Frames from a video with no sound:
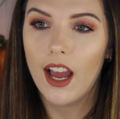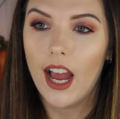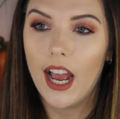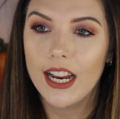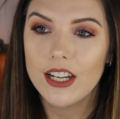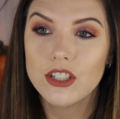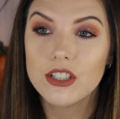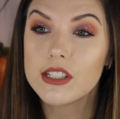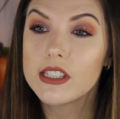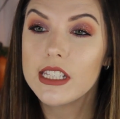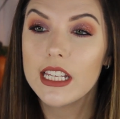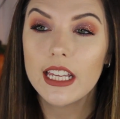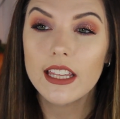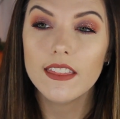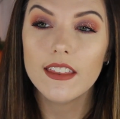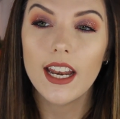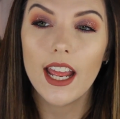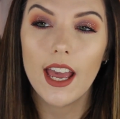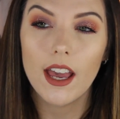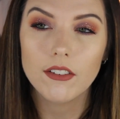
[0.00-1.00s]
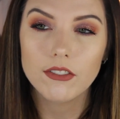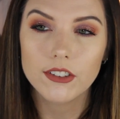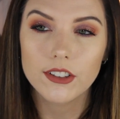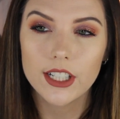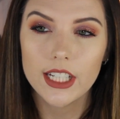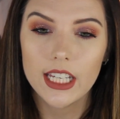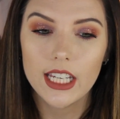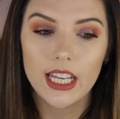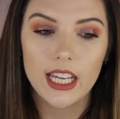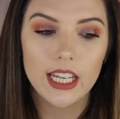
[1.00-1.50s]
I just think that
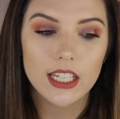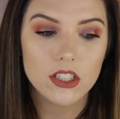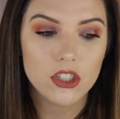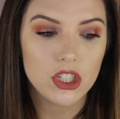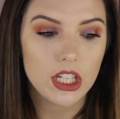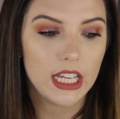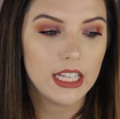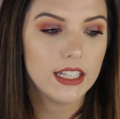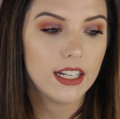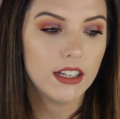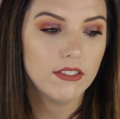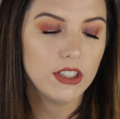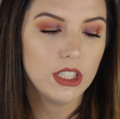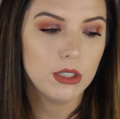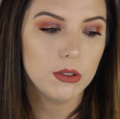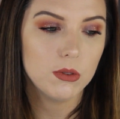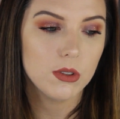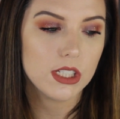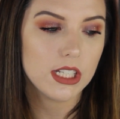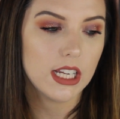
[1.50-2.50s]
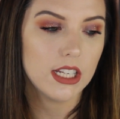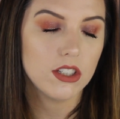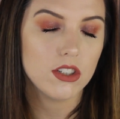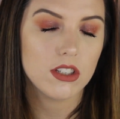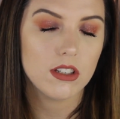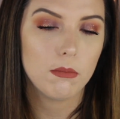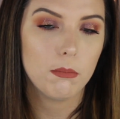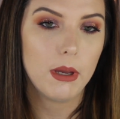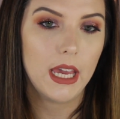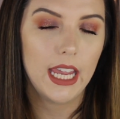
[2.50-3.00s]
every shade that I've used
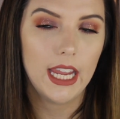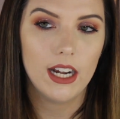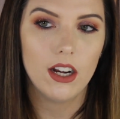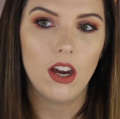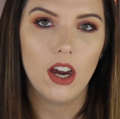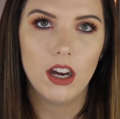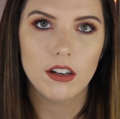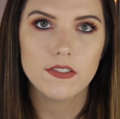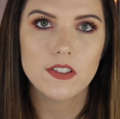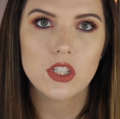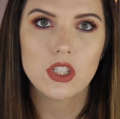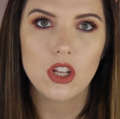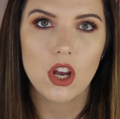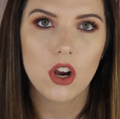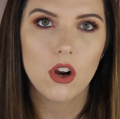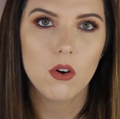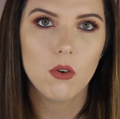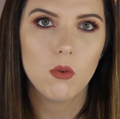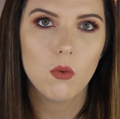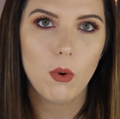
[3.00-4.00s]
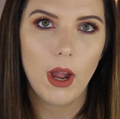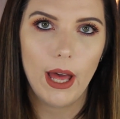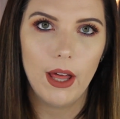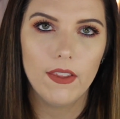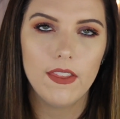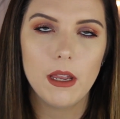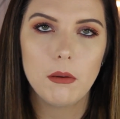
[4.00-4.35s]
has paid off so well.